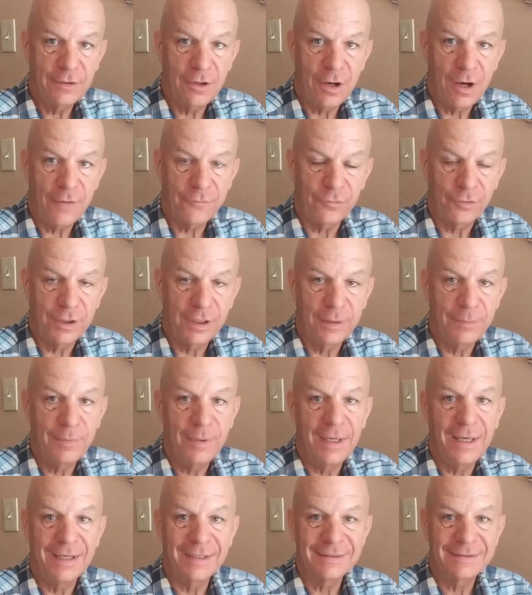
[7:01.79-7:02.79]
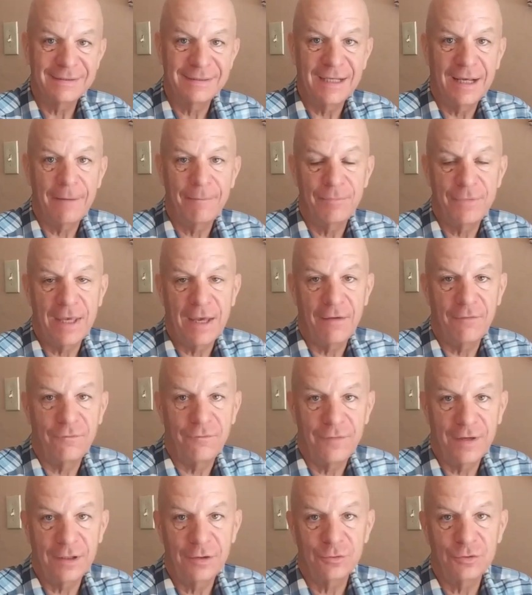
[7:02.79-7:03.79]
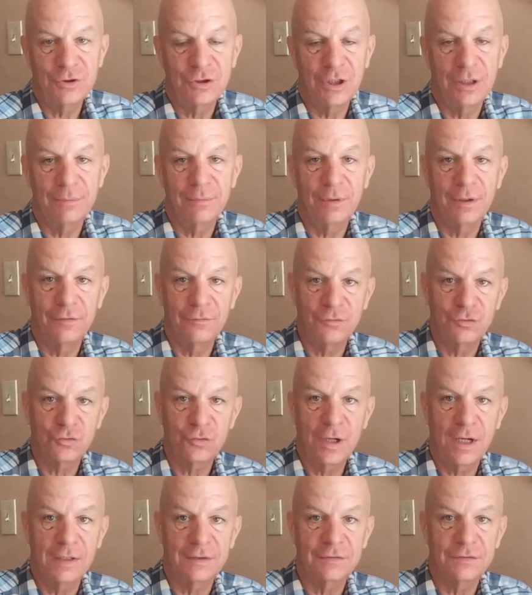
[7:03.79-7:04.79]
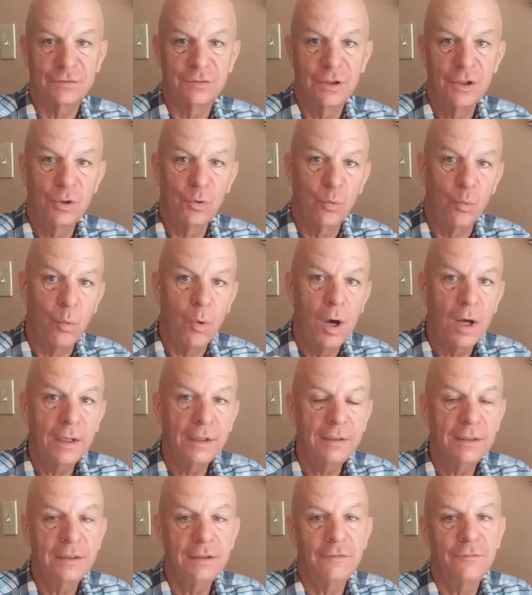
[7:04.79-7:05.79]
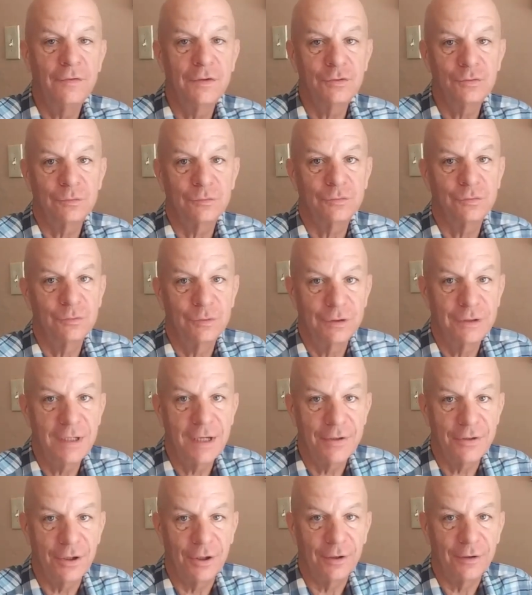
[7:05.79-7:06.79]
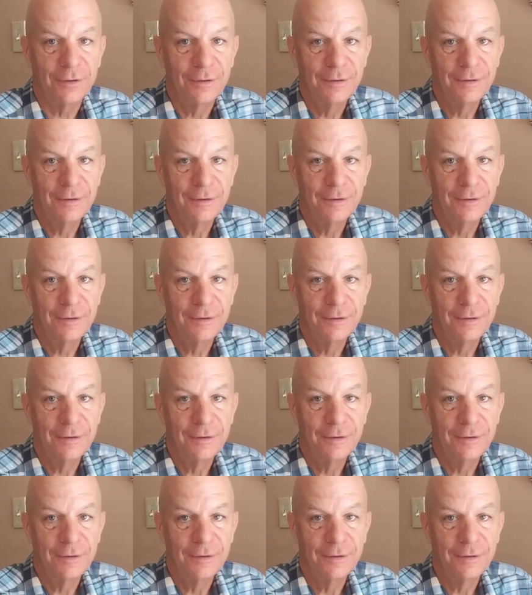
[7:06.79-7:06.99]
to offer him except that fellowship of trust, one individual to another.